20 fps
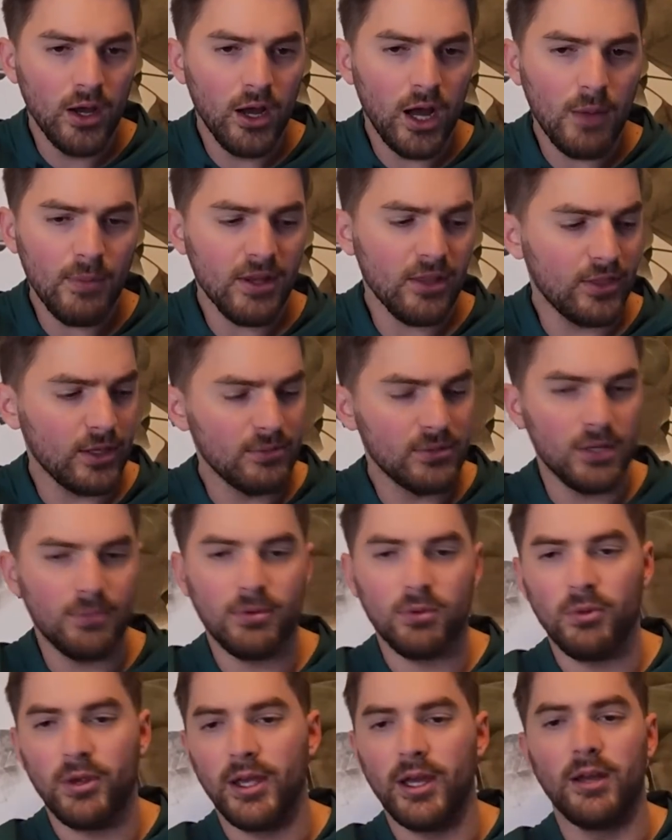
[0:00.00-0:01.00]
How many thumbs up
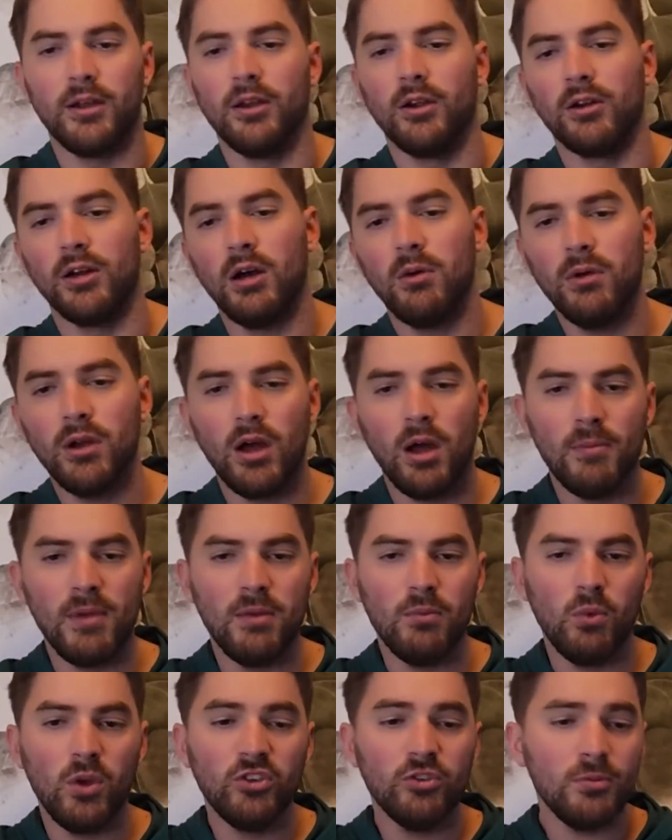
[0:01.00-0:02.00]
are we at here? I
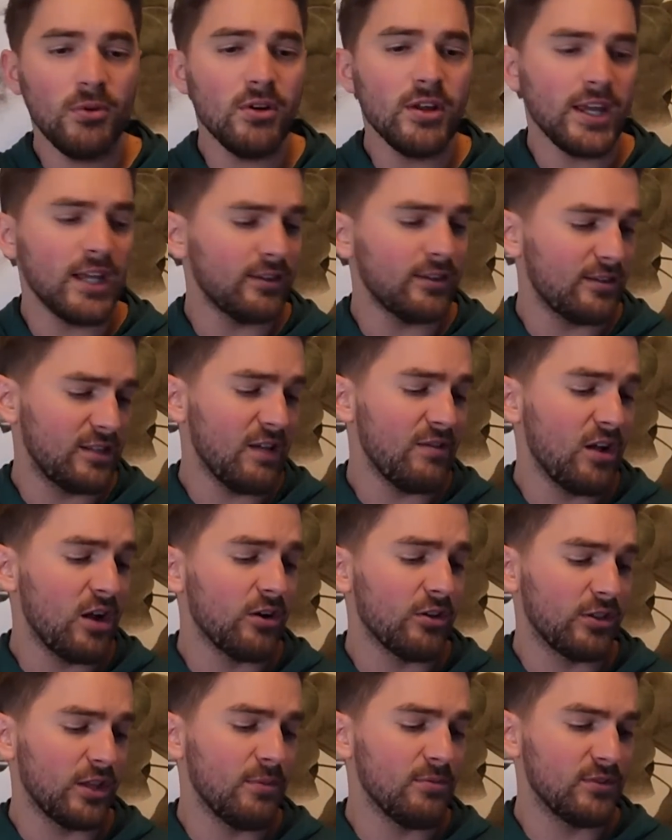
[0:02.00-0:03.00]
mean, we should be able to get to
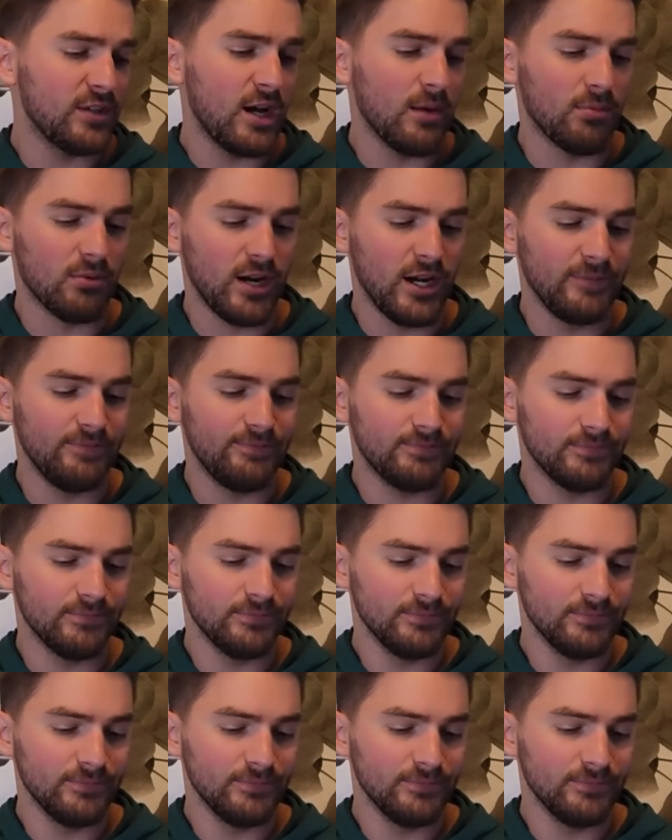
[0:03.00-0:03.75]
700 thumbs up, right?